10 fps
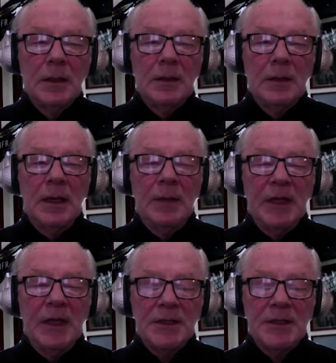
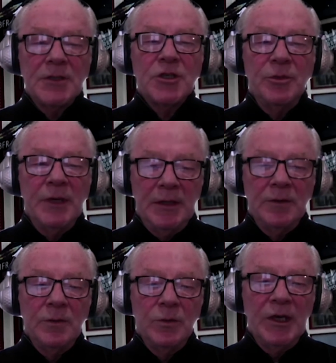Um, it's
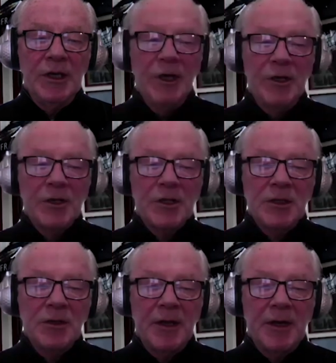intermittent. We know you're
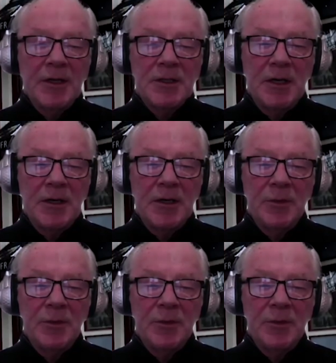still there, Senator,